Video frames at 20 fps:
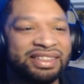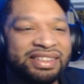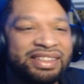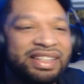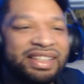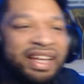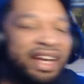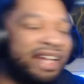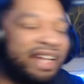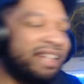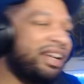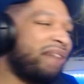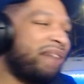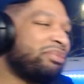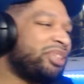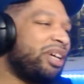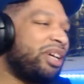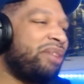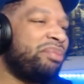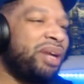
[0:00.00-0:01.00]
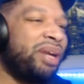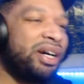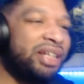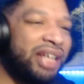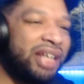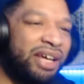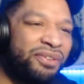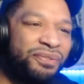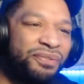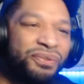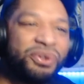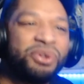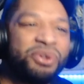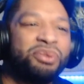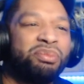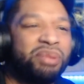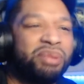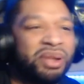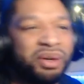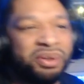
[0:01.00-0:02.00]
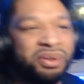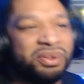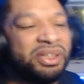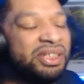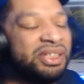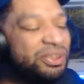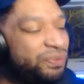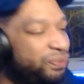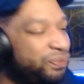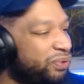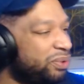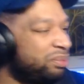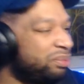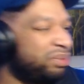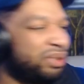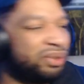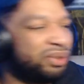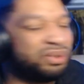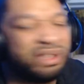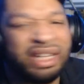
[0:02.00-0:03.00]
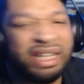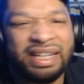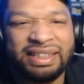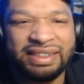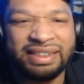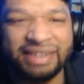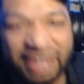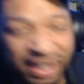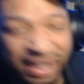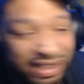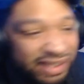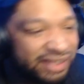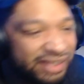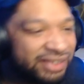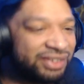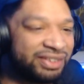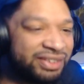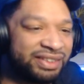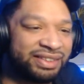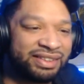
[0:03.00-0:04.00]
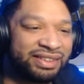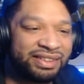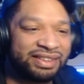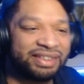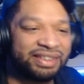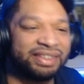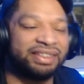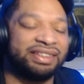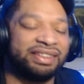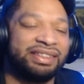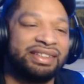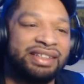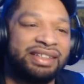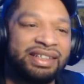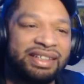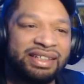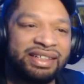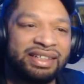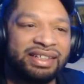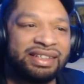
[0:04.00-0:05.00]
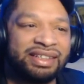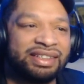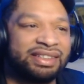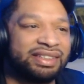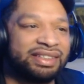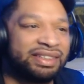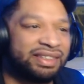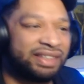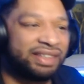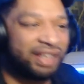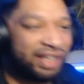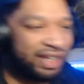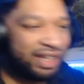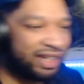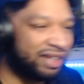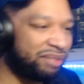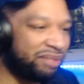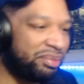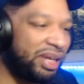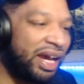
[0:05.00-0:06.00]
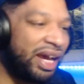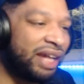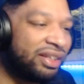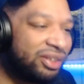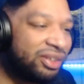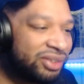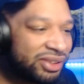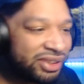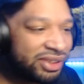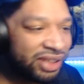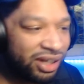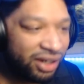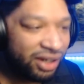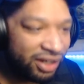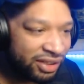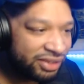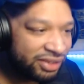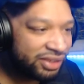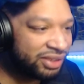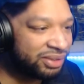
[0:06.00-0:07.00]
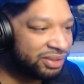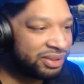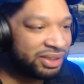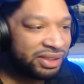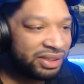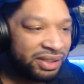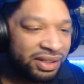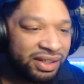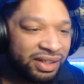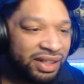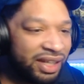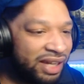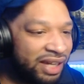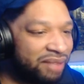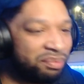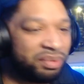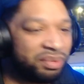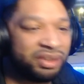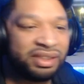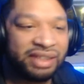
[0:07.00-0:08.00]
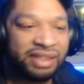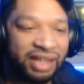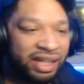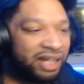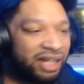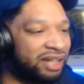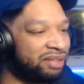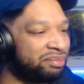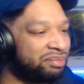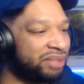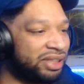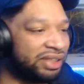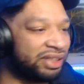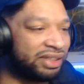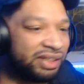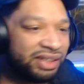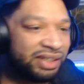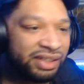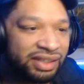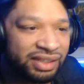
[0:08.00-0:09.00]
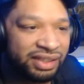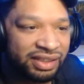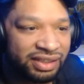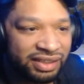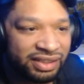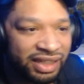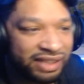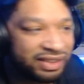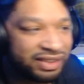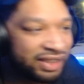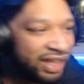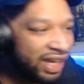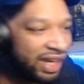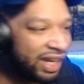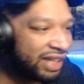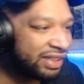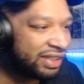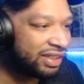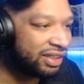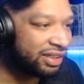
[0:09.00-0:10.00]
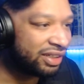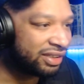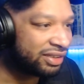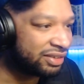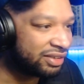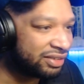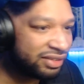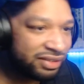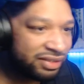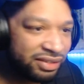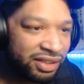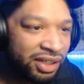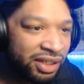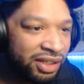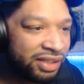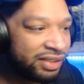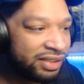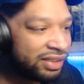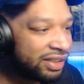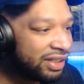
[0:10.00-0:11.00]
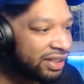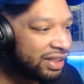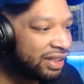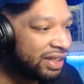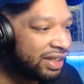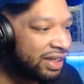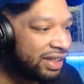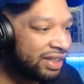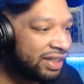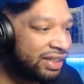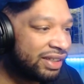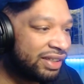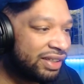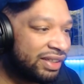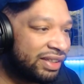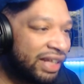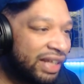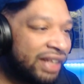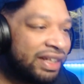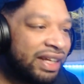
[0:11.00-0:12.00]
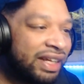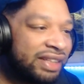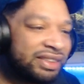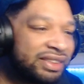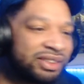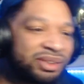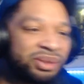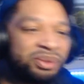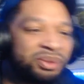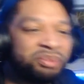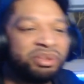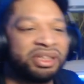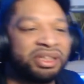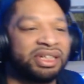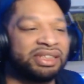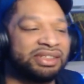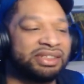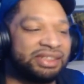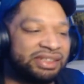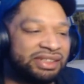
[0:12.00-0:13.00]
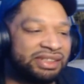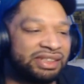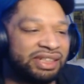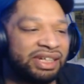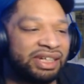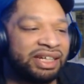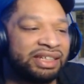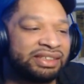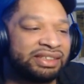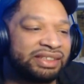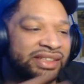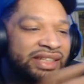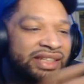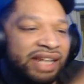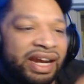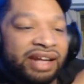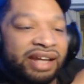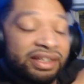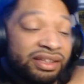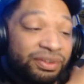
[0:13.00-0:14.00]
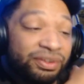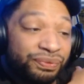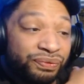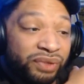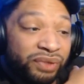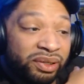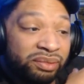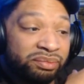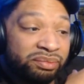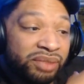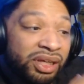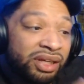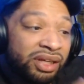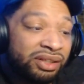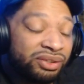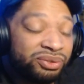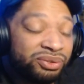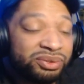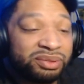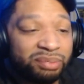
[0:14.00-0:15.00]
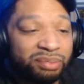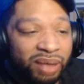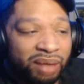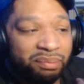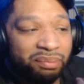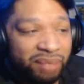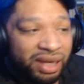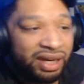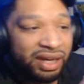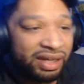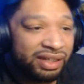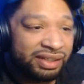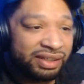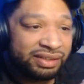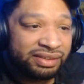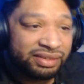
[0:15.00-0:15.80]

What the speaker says: And I'm talking about he's full blown like yelling on this shit. Damn, man, I know it's an art to it and all that, but damn, man, that shit had to hurt. And then it's cool because it's the character from Losing My Mind,